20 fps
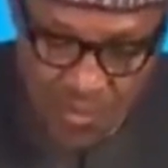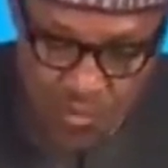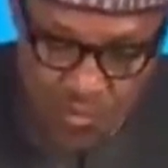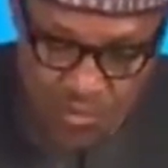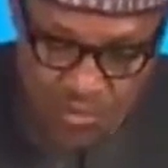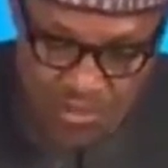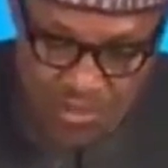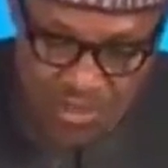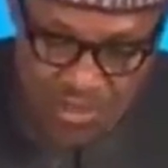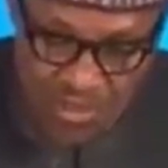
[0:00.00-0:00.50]
We
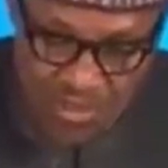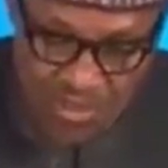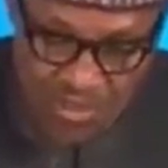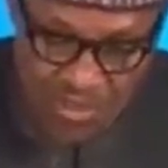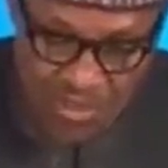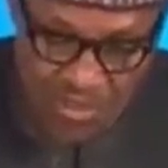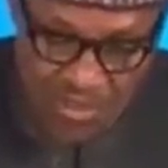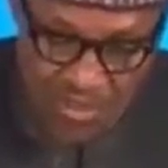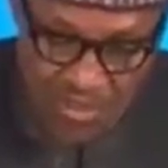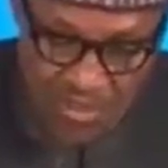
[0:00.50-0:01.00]
shall
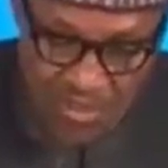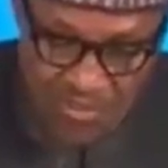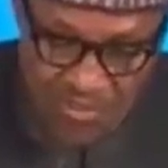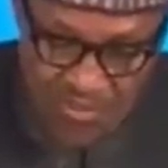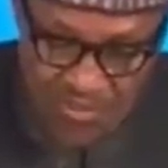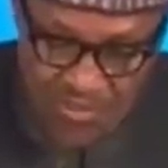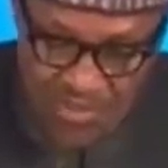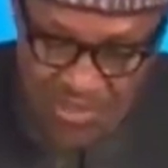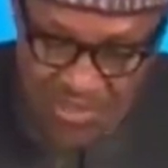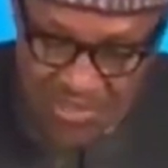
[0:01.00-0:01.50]

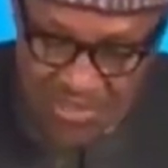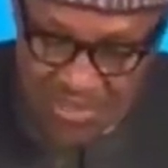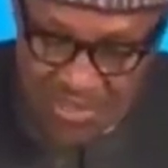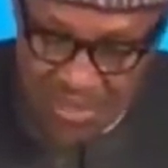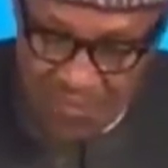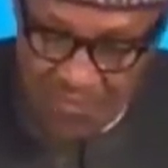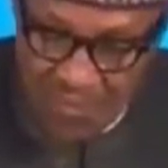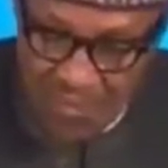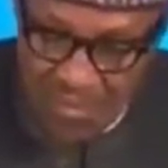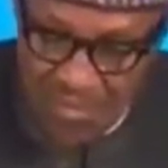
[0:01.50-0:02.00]
thank
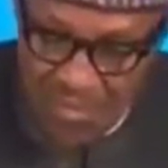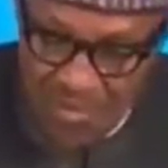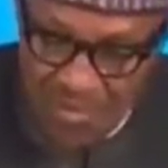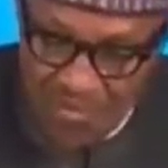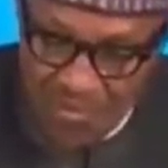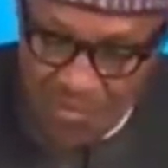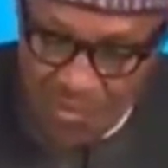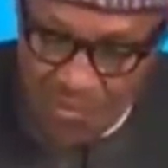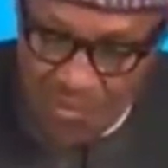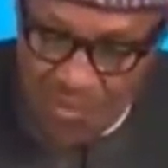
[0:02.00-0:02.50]
them
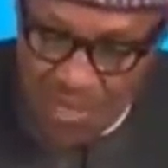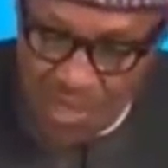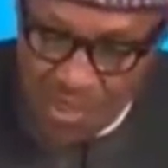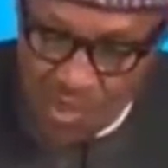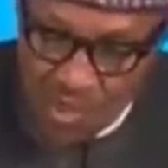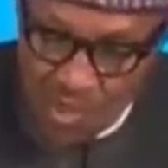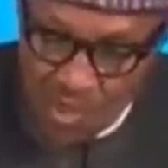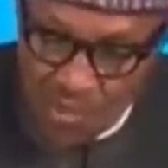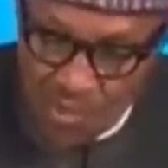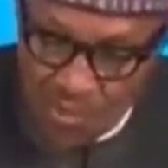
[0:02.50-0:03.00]
for their
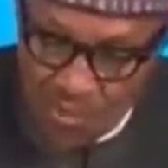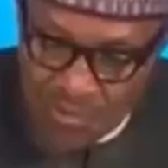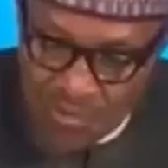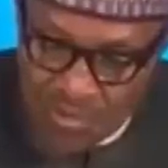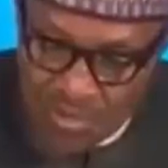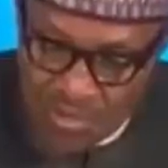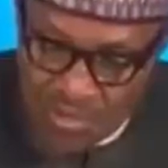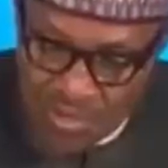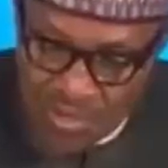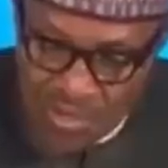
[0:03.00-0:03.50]

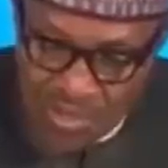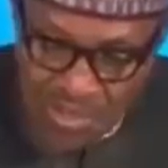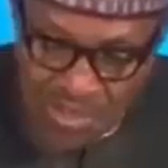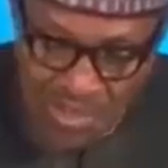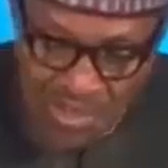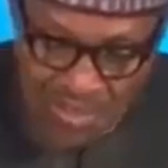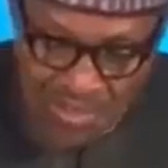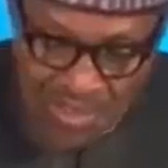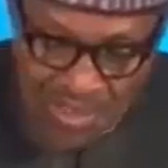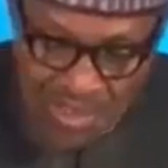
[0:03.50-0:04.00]
cooperation,
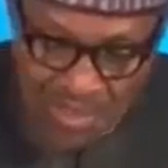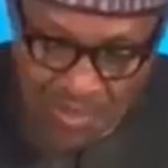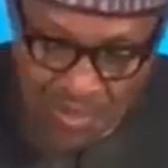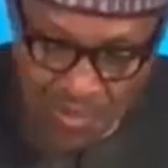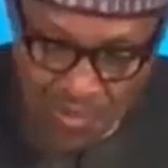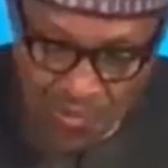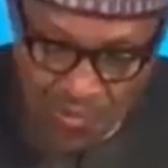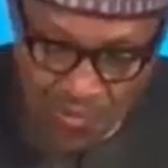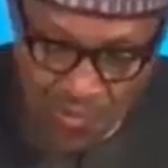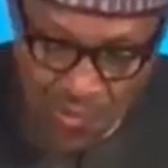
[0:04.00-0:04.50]
and I
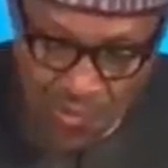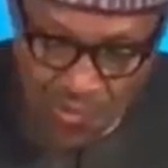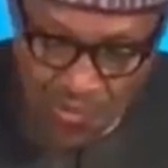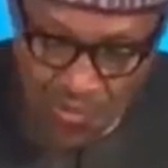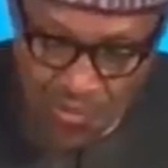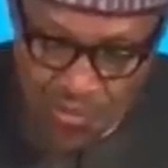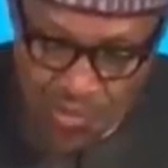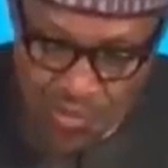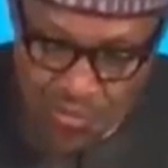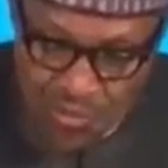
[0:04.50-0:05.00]
look forward to
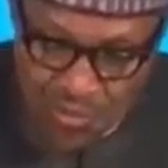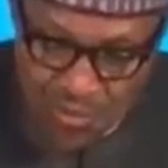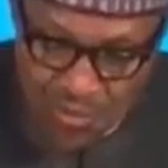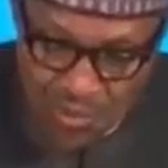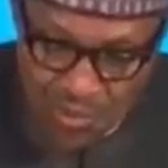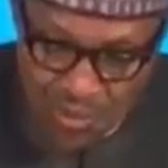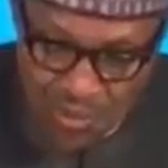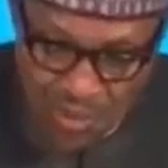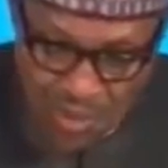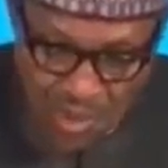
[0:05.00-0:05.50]

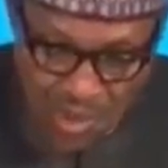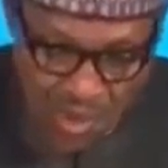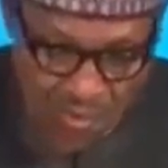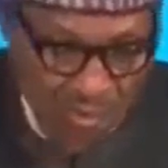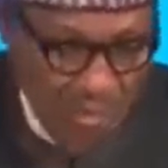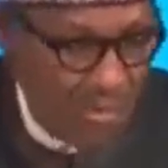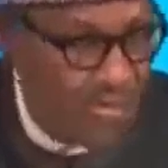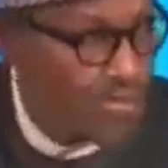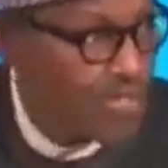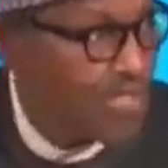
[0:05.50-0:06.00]
deepening our
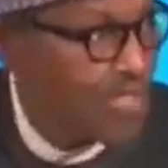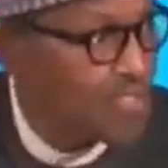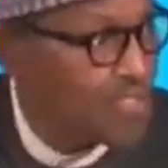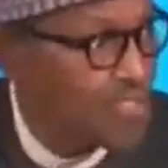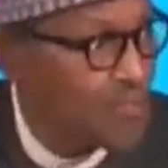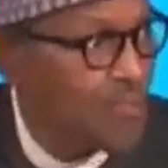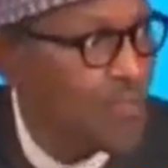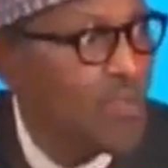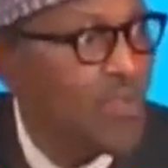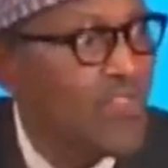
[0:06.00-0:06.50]

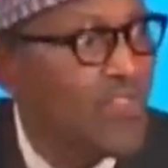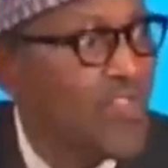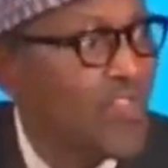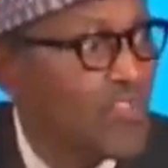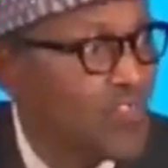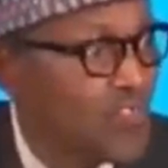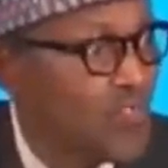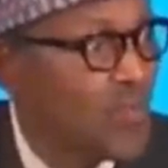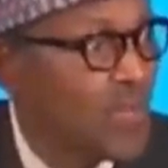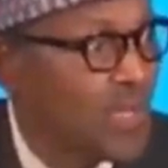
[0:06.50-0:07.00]
partnership.
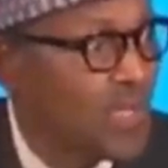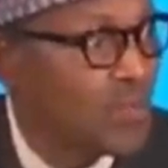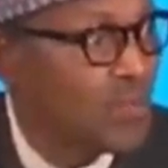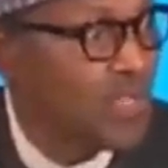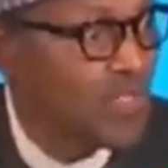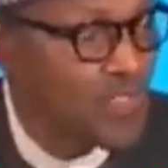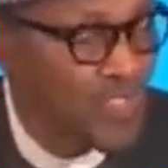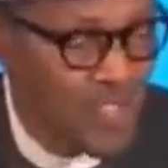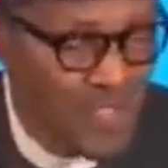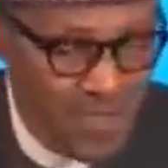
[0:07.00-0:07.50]
Thank you very
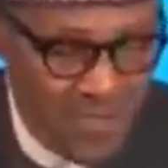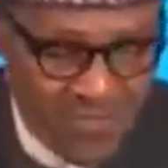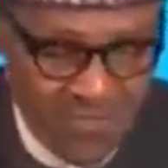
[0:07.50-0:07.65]
much.